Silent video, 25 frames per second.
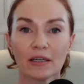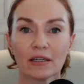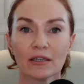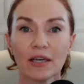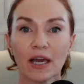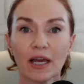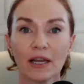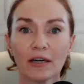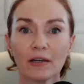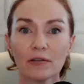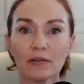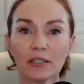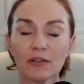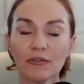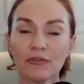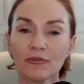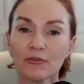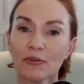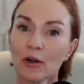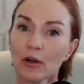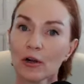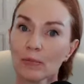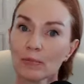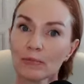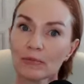not only
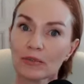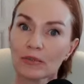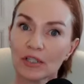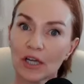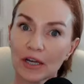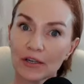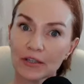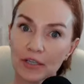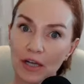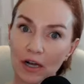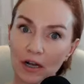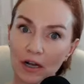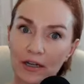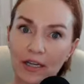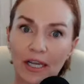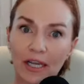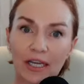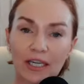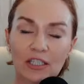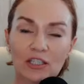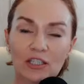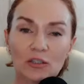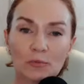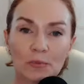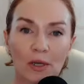from a young
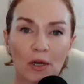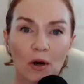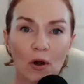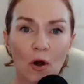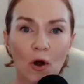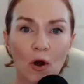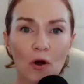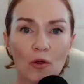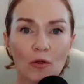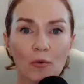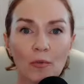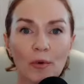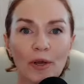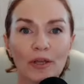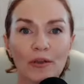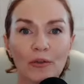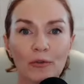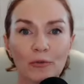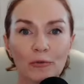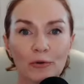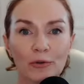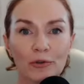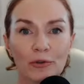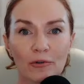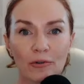age, but all the way
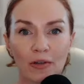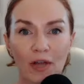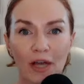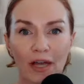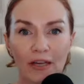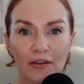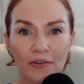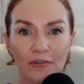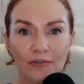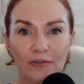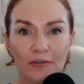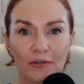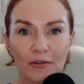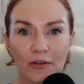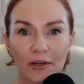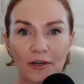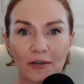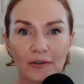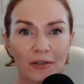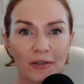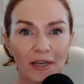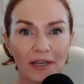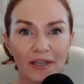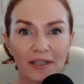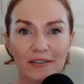through your life.
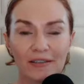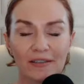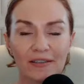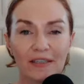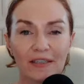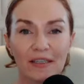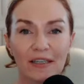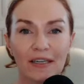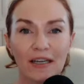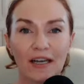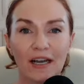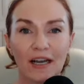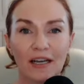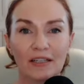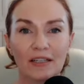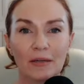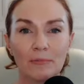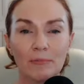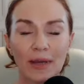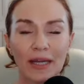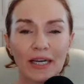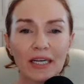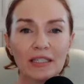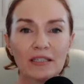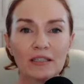And
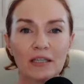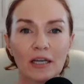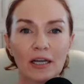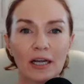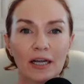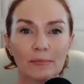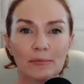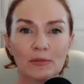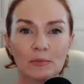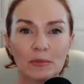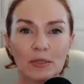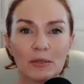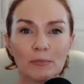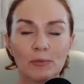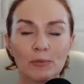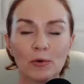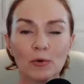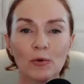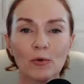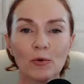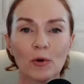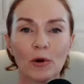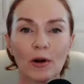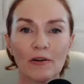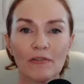many times people
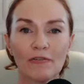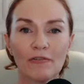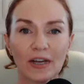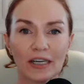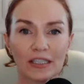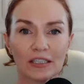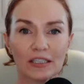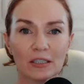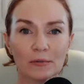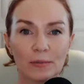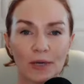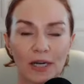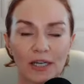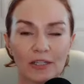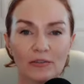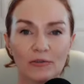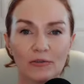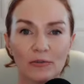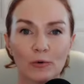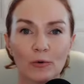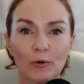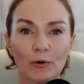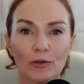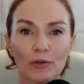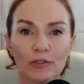who are affected by
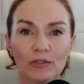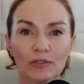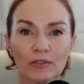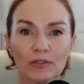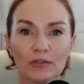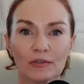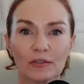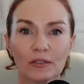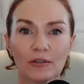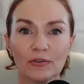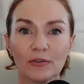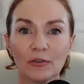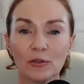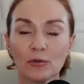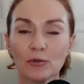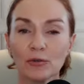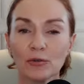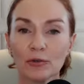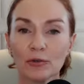divorce, if you